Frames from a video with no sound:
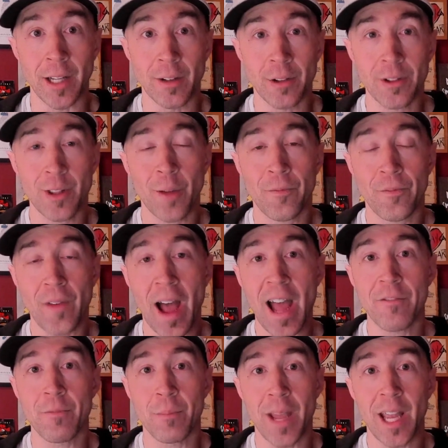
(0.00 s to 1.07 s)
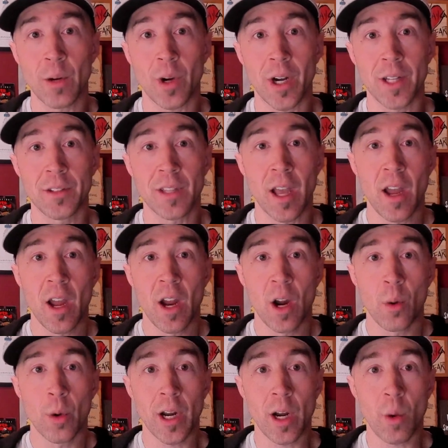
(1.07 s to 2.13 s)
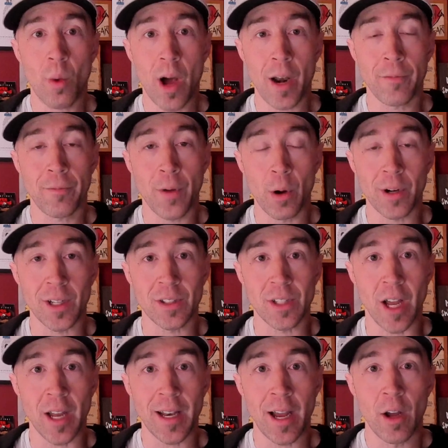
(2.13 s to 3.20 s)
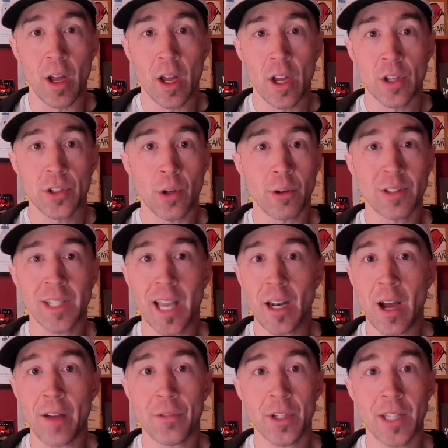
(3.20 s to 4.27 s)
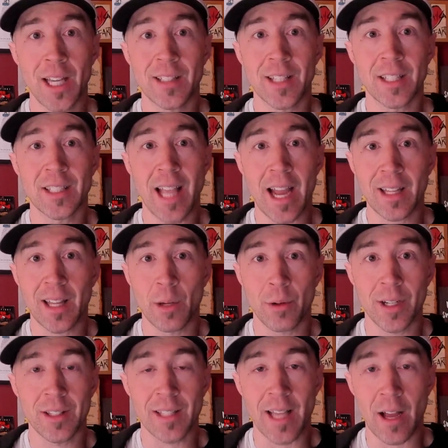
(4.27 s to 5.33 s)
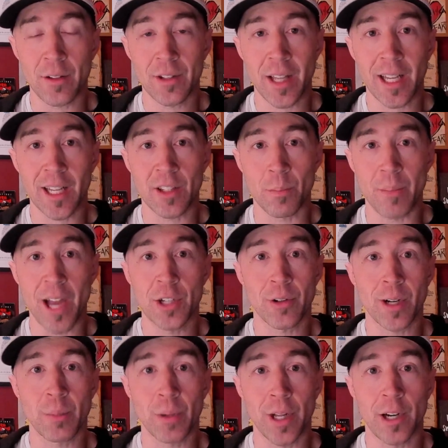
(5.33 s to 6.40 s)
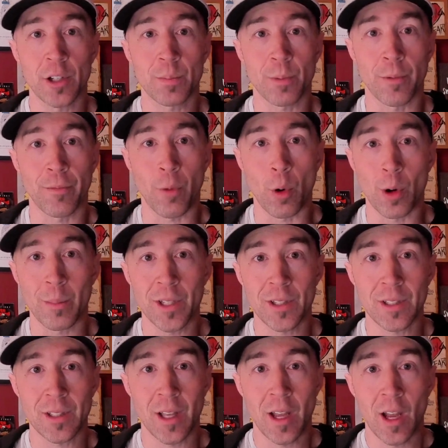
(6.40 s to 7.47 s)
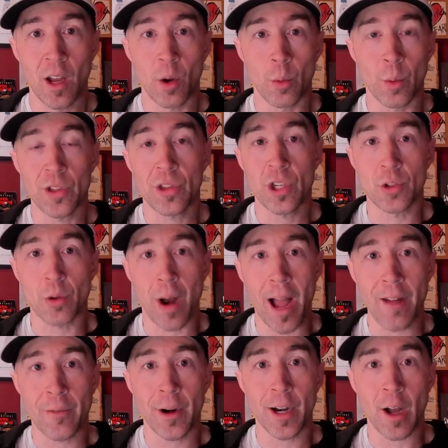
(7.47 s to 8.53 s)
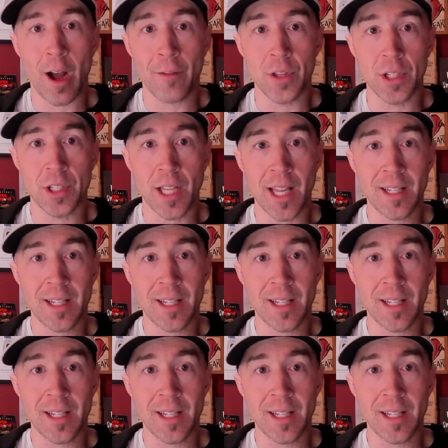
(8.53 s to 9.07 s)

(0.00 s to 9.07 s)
Those are the 5 main ones we're going to want to focus on. Now, strokes gained off the tee is exactly what it sounds like. It's measuring players' performance with the driver and off the tee.